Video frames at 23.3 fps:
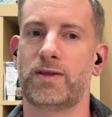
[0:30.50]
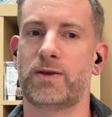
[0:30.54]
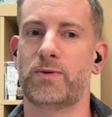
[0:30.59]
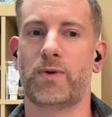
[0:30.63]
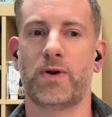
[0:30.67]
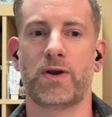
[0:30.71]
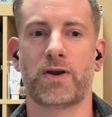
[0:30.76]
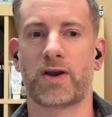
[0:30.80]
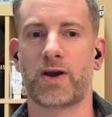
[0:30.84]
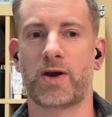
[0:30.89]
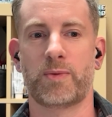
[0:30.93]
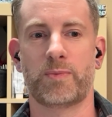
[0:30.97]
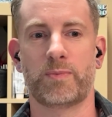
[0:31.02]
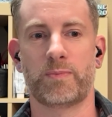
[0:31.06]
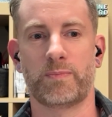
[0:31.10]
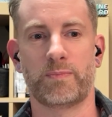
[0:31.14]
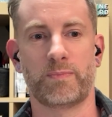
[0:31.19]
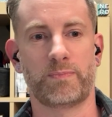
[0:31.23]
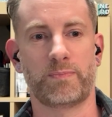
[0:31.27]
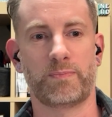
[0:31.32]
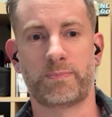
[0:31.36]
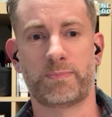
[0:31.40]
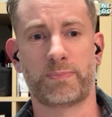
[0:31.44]
You work
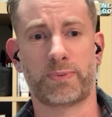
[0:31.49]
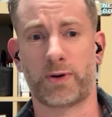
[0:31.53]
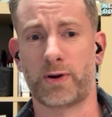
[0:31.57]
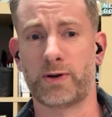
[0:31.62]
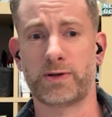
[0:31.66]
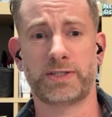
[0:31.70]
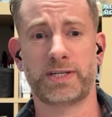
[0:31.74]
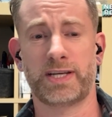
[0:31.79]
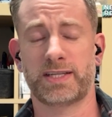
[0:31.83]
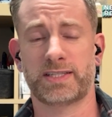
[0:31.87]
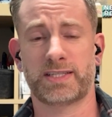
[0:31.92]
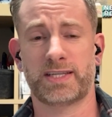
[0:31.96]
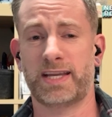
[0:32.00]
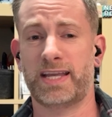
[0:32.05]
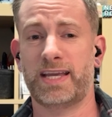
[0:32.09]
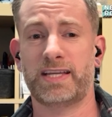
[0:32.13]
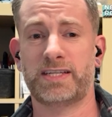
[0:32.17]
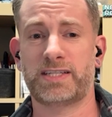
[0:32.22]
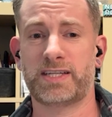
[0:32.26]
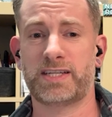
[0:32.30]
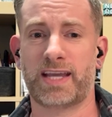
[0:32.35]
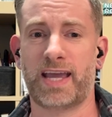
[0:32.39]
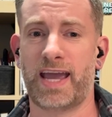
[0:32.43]
on projects in
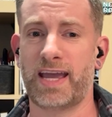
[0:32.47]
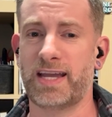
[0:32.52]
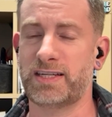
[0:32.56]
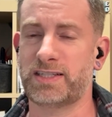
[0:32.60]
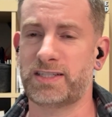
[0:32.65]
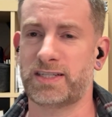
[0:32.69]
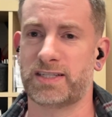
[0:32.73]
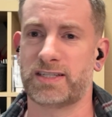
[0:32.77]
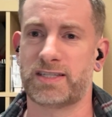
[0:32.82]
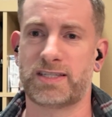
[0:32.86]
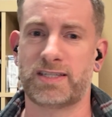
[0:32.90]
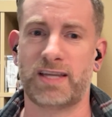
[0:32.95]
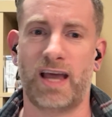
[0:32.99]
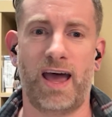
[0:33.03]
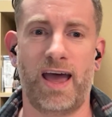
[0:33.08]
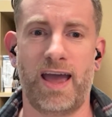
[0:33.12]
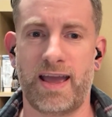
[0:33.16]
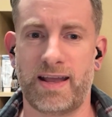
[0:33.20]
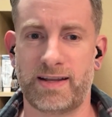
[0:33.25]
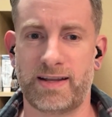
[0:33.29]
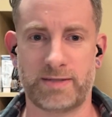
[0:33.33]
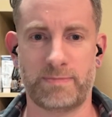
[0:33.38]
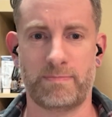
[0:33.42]
education,
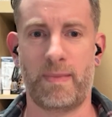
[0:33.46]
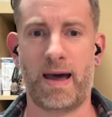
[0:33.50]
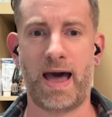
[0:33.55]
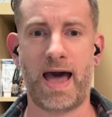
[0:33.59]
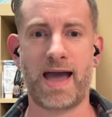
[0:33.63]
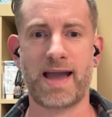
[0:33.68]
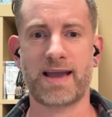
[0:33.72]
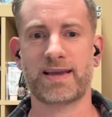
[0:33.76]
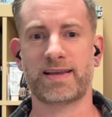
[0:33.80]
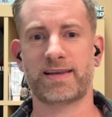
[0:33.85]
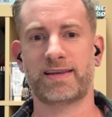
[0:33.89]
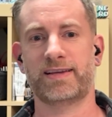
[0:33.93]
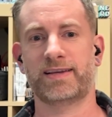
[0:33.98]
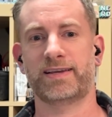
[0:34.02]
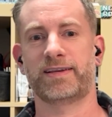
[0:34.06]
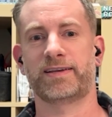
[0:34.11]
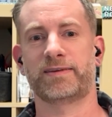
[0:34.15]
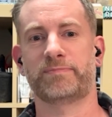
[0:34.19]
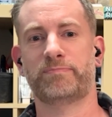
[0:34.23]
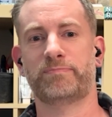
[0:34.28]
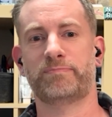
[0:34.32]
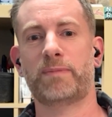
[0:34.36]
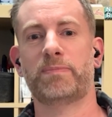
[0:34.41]
science,
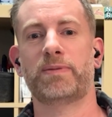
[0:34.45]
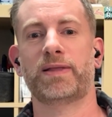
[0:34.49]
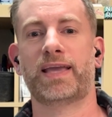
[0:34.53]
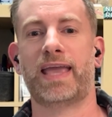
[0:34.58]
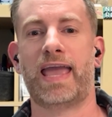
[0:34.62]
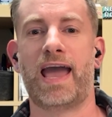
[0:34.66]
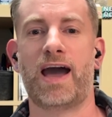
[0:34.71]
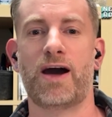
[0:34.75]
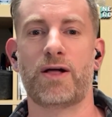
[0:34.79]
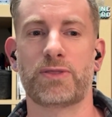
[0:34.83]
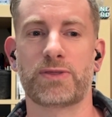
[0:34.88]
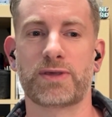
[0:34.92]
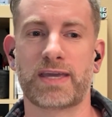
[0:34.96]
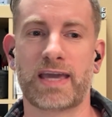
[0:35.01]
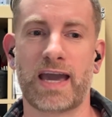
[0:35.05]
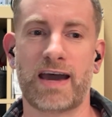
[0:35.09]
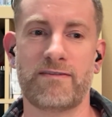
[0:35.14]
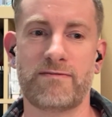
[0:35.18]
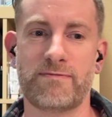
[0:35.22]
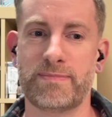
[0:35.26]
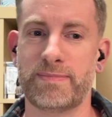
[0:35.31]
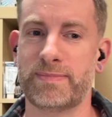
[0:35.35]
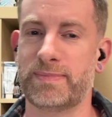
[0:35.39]
marketing, public health,
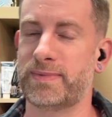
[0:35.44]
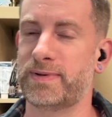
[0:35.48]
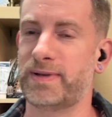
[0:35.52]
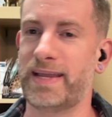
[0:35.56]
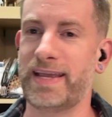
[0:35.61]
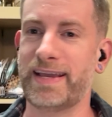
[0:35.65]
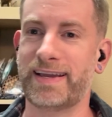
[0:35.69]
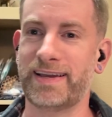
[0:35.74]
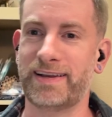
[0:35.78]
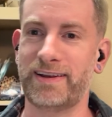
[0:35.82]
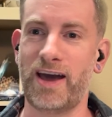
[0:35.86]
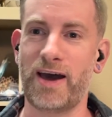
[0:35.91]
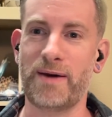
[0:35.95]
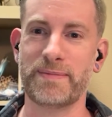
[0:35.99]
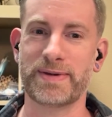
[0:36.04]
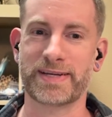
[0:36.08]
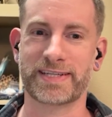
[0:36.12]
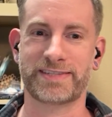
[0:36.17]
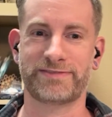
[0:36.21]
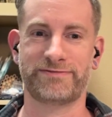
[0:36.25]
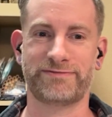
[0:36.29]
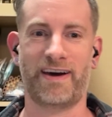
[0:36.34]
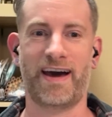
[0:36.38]
government,
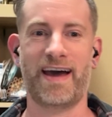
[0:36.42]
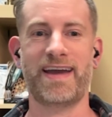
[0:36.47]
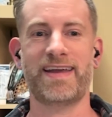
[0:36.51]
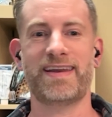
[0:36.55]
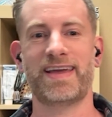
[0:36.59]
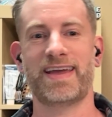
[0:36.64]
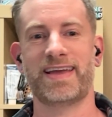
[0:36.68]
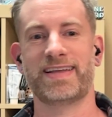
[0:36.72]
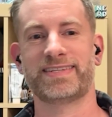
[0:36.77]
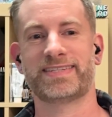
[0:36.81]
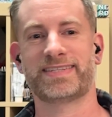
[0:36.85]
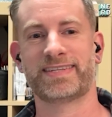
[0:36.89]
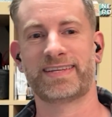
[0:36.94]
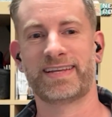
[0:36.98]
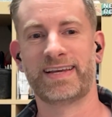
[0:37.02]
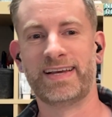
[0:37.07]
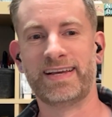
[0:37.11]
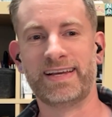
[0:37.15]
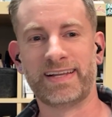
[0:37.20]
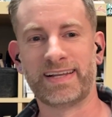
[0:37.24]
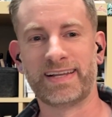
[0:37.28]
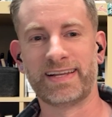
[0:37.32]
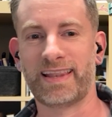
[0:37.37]
economics, finance,
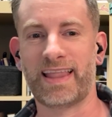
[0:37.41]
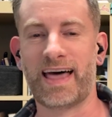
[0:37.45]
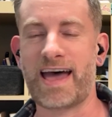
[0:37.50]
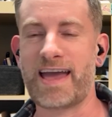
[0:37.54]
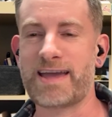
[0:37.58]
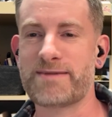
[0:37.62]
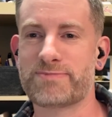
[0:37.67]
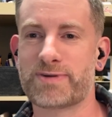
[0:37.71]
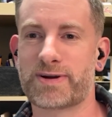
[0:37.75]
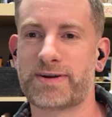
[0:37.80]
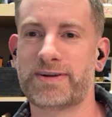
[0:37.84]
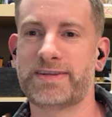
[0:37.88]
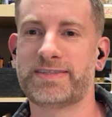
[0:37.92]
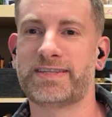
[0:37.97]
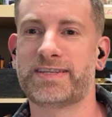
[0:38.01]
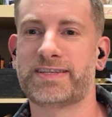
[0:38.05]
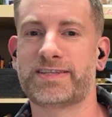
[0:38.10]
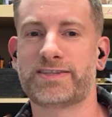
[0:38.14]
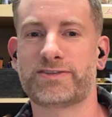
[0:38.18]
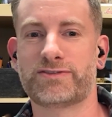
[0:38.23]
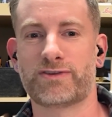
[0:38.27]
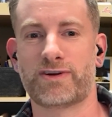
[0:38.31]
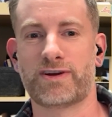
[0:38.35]
libraries,
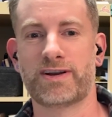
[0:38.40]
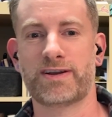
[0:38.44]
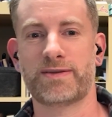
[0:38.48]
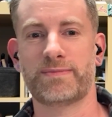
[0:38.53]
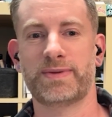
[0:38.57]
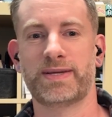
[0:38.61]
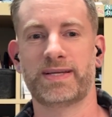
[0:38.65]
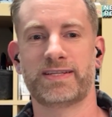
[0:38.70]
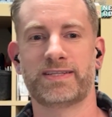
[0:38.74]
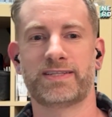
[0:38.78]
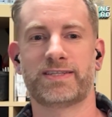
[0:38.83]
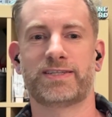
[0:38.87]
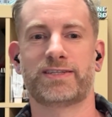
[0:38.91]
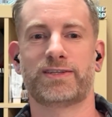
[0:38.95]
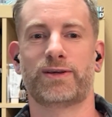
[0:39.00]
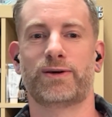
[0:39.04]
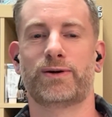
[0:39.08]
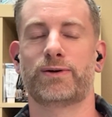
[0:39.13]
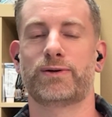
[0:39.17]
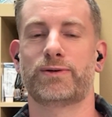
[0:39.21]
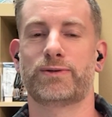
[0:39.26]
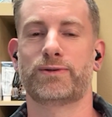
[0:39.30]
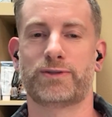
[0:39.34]
astronomy, and
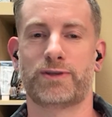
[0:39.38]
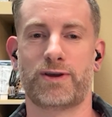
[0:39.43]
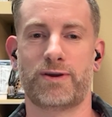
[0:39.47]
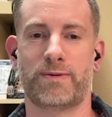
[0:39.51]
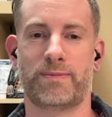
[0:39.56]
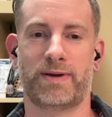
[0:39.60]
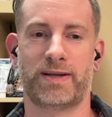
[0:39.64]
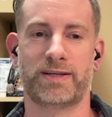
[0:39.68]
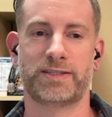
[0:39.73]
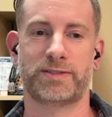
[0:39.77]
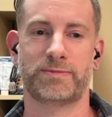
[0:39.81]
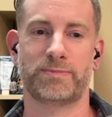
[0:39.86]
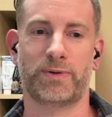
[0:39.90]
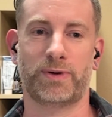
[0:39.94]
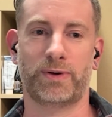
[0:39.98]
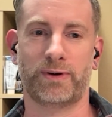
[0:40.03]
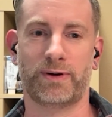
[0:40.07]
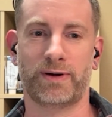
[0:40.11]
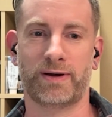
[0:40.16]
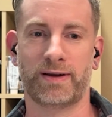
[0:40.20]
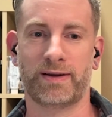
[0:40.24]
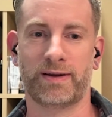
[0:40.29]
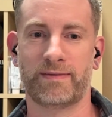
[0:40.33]
so, so much
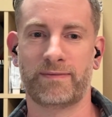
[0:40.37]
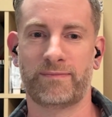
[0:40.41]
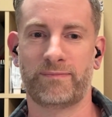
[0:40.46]
more.